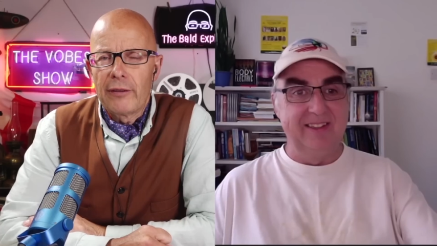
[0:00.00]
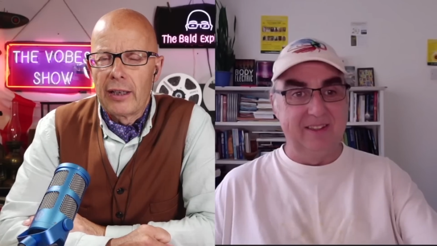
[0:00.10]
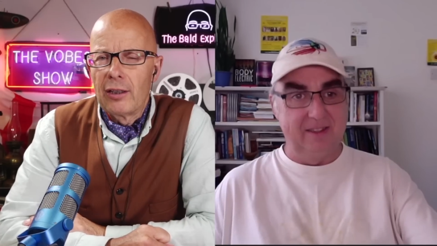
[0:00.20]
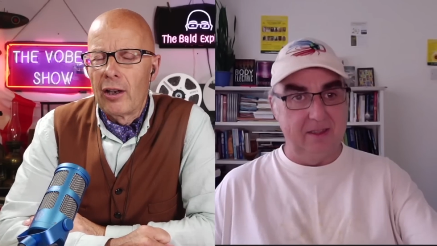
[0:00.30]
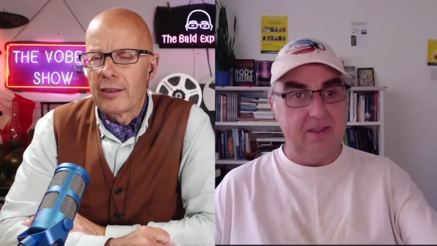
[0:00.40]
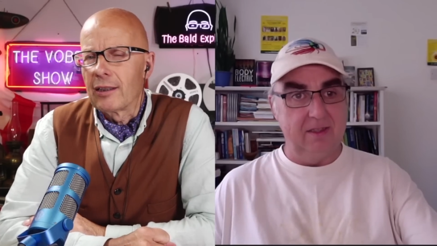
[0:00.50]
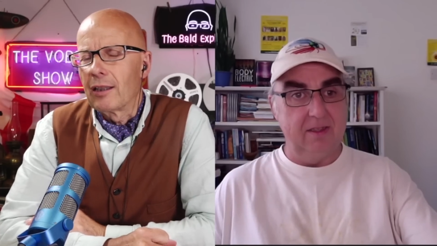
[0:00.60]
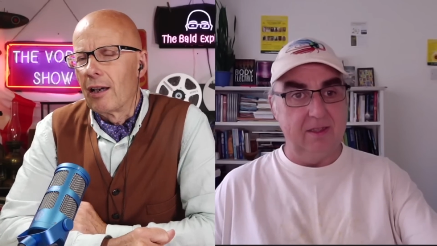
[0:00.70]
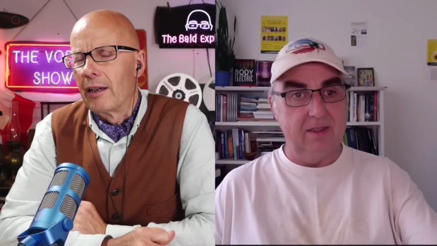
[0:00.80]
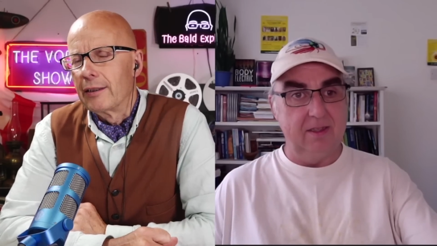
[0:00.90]
Speaker 1: if they're
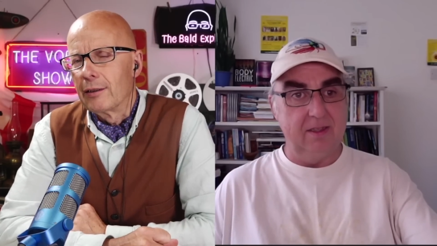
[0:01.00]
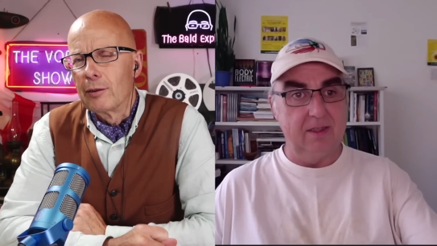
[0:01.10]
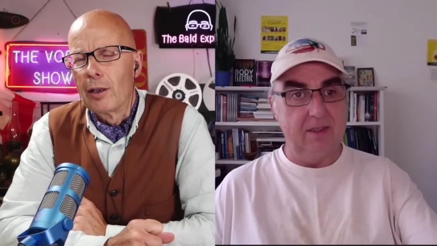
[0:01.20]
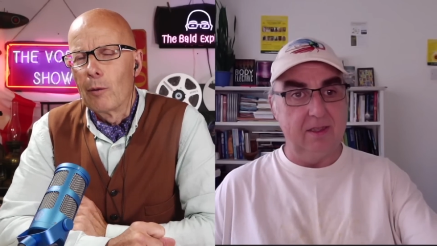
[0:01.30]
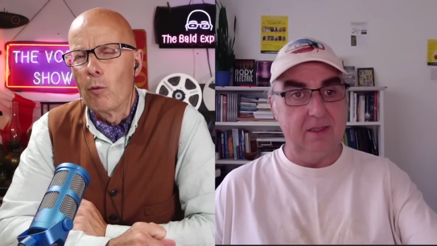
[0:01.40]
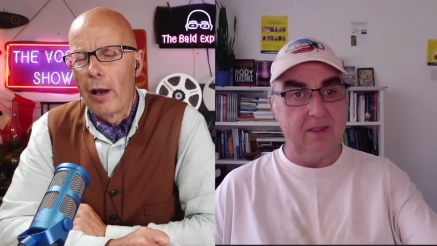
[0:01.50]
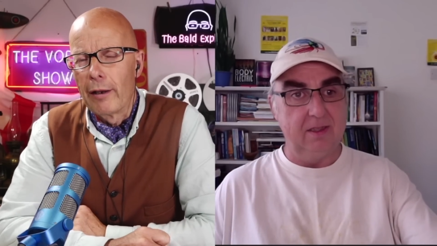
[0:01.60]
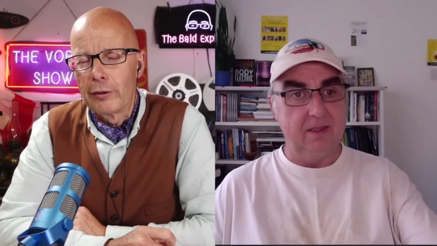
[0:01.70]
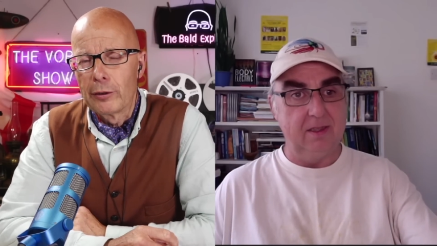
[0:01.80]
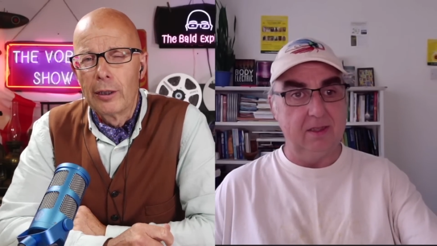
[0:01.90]
nice and kind and,
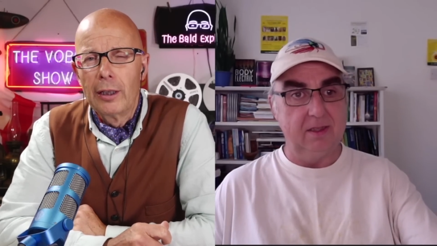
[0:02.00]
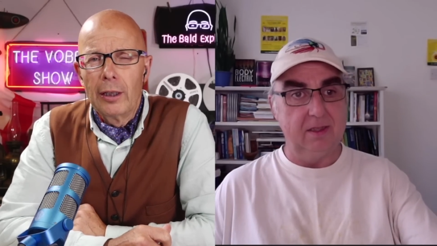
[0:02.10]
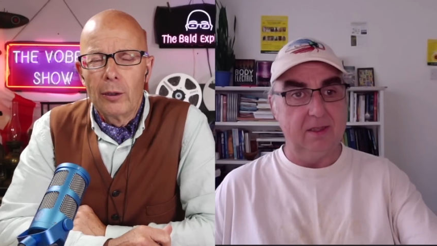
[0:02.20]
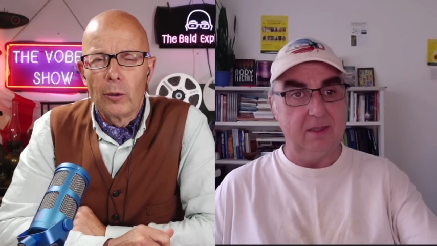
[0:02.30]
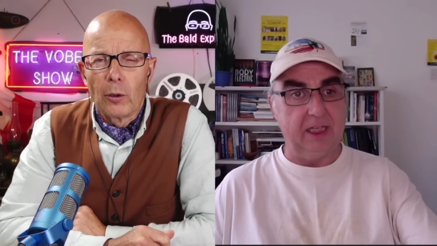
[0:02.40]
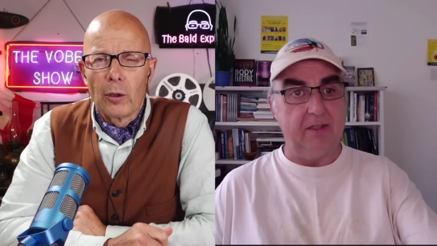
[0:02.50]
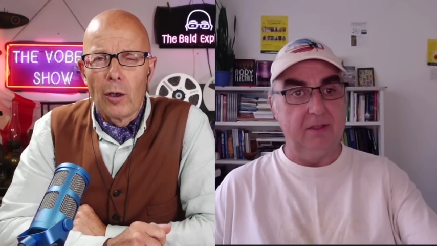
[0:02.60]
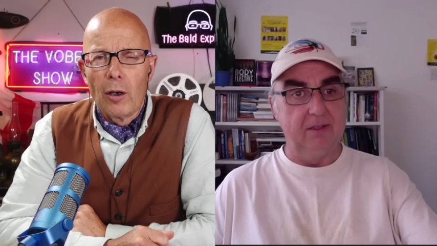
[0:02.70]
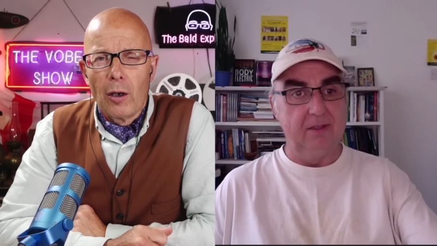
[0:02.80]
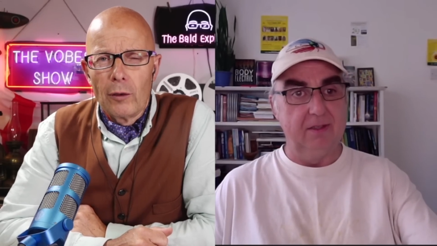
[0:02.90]
and what have you, yeah.
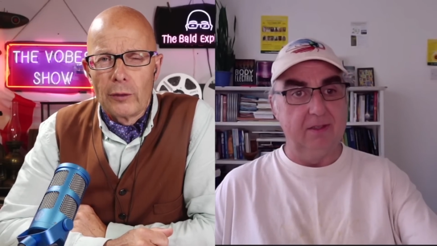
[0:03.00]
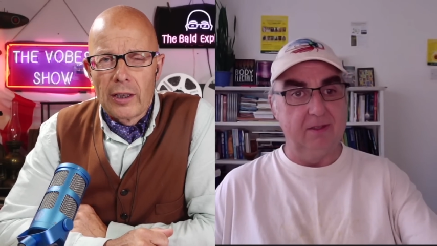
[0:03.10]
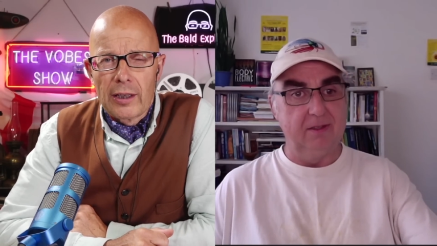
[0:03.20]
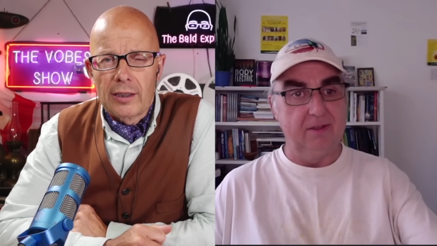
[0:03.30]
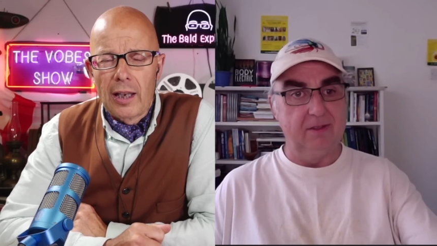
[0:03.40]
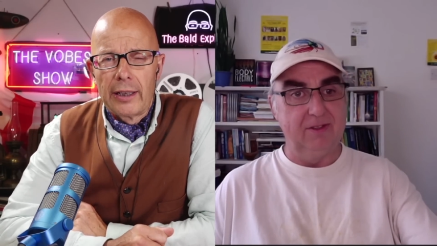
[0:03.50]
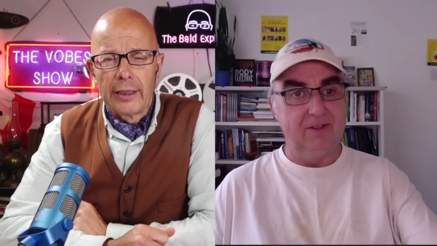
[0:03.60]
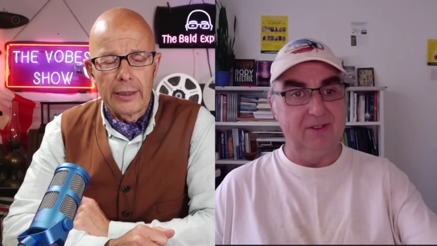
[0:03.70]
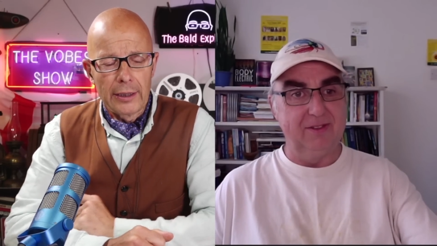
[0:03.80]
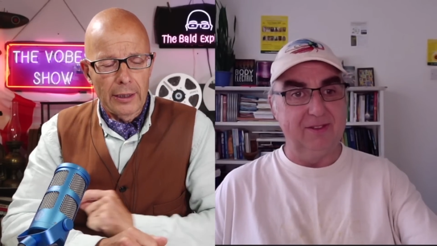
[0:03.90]
or of a, a
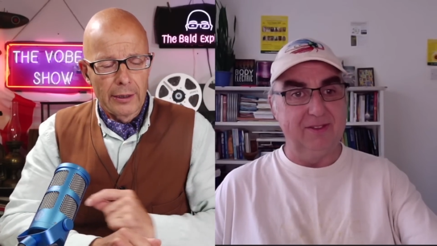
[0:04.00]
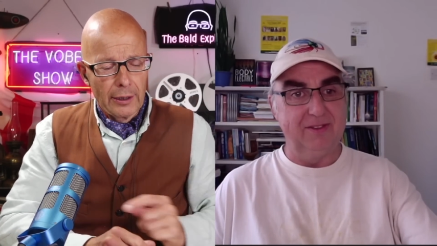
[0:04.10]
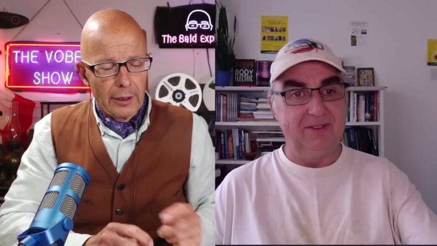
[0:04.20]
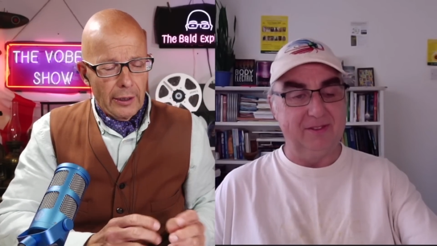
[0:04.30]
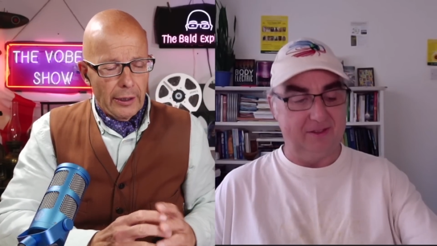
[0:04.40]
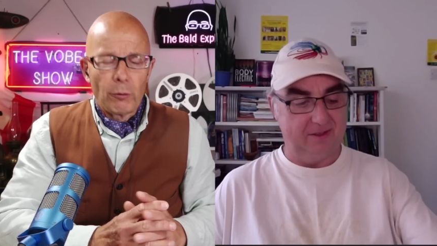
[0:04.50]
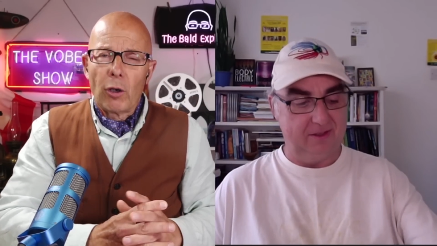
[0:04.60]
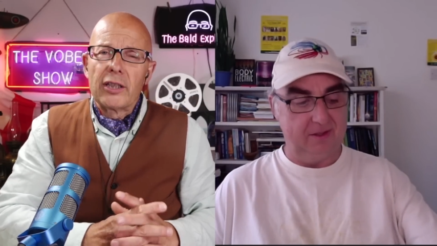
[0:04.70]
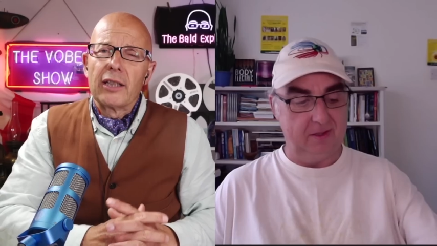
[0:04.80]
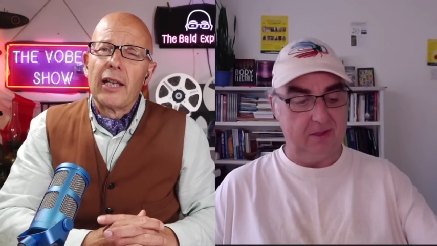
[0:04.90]
slightly uh,
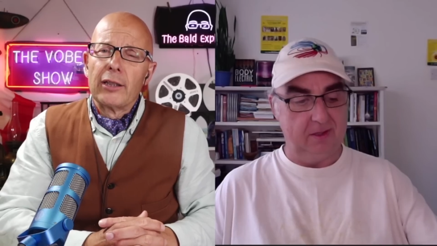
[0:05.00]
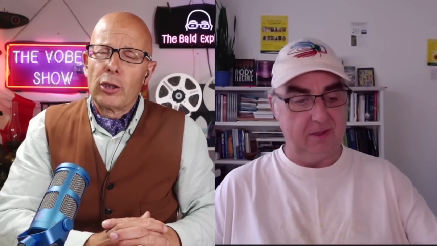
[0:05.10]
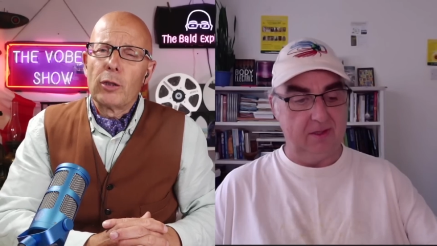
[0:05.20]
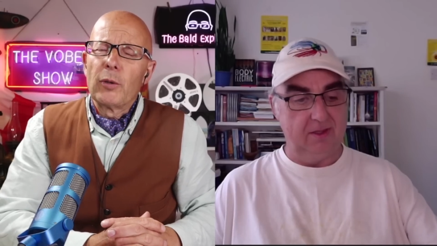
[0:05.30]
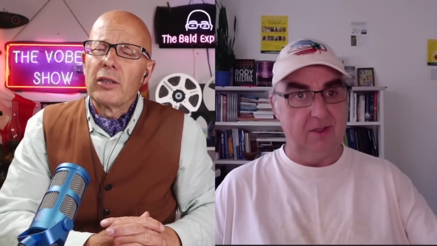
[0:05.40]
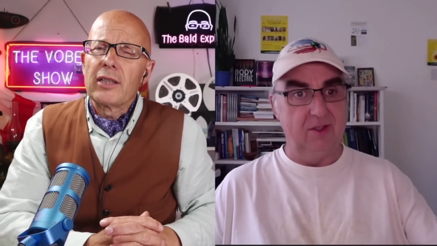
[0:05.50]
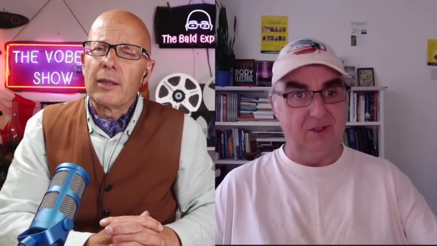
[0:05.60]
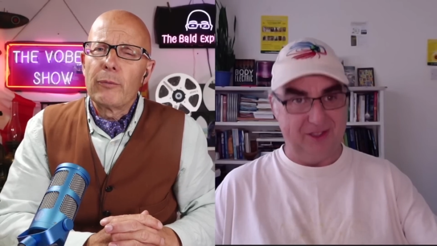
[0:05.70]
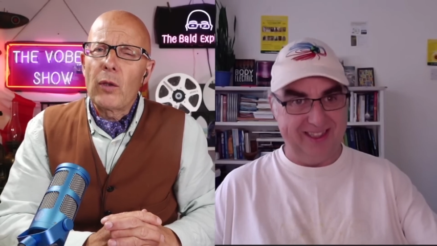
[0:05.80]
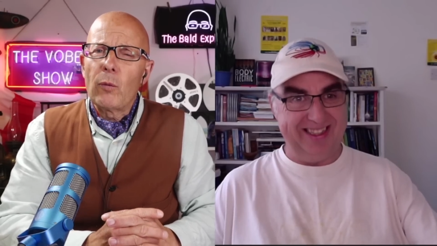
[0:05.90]
erotic nature.
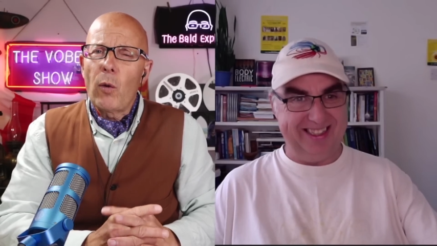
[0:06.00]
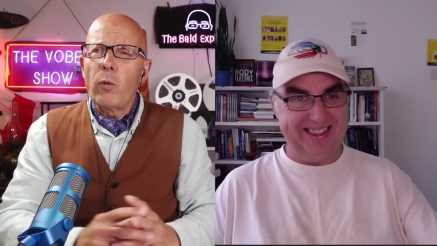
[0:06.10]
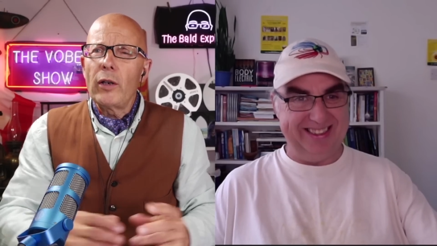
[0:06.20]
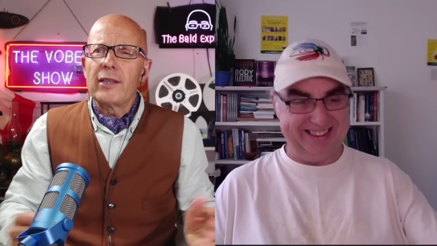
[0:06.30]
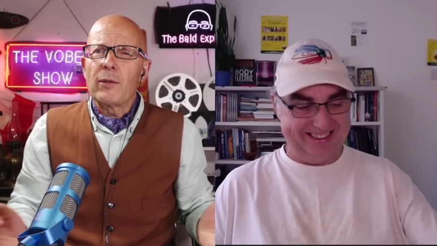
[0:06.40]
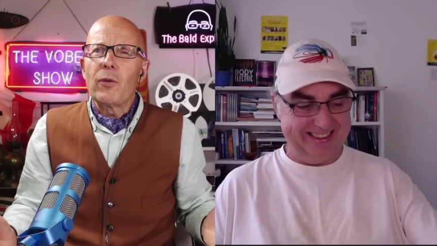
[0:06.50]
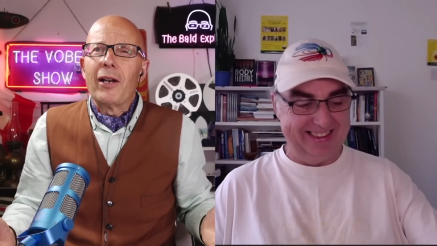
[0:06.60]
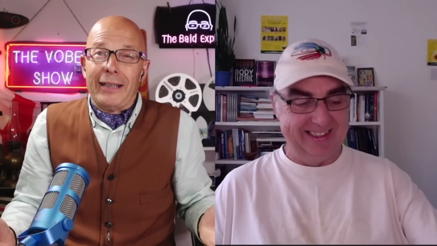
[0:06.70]
But um, yes. what is it?